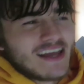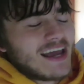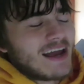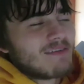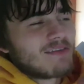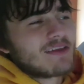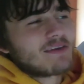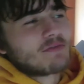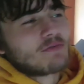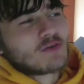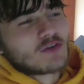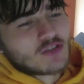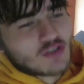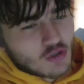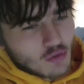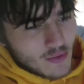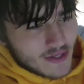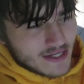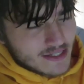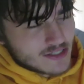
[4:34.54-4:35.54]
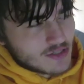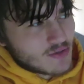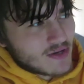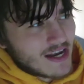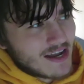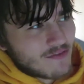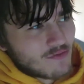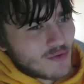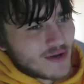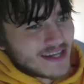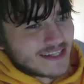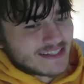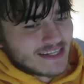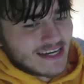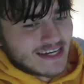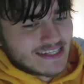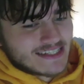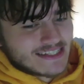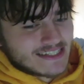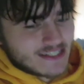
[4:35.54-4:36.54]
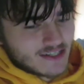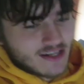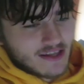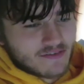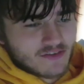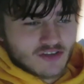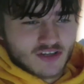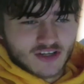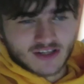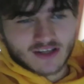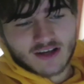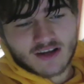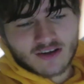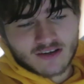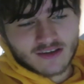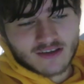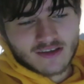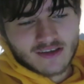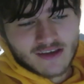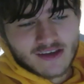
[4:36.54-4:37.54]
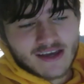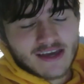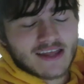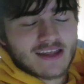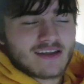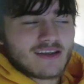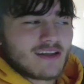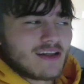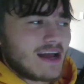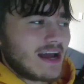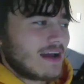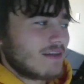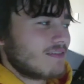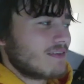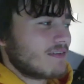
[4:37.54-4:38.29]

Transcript: I've lived for two weeks, two and a half weeks, and I still haven't called, I